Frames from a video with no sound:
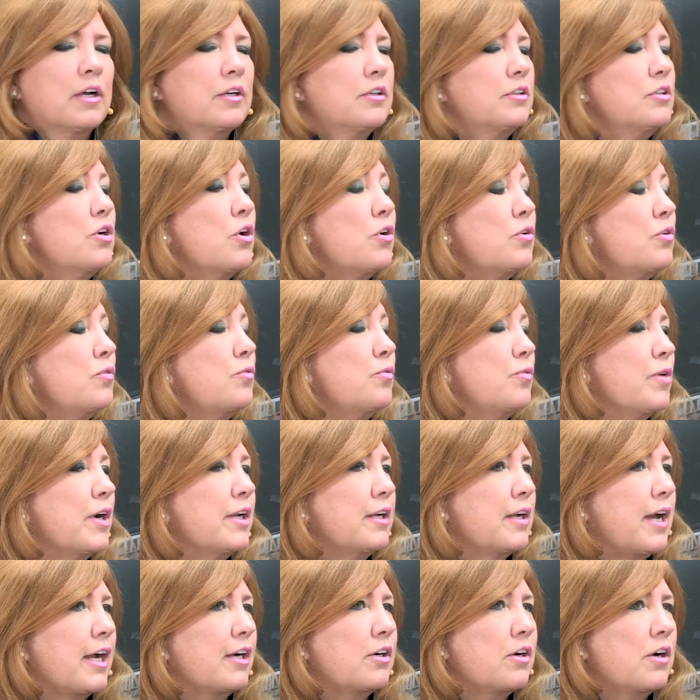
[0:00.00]
no
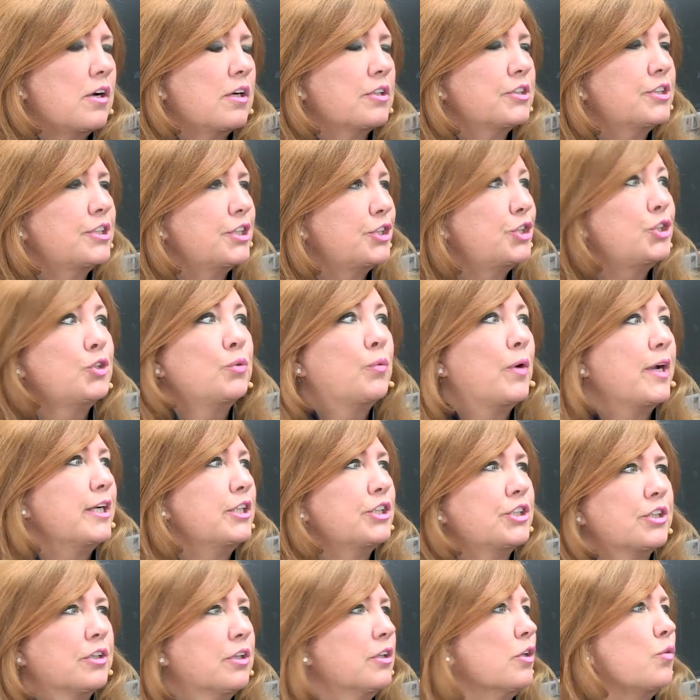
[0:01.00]
what I call
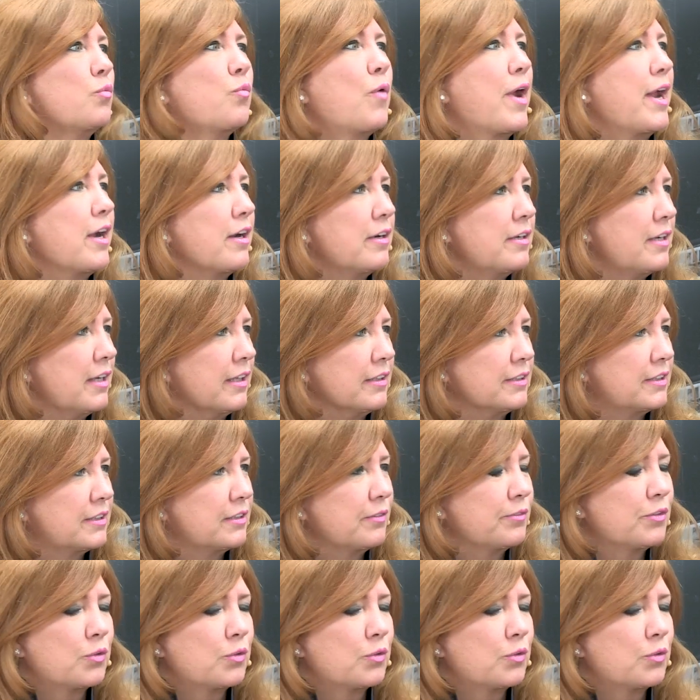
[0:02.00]
situational awareness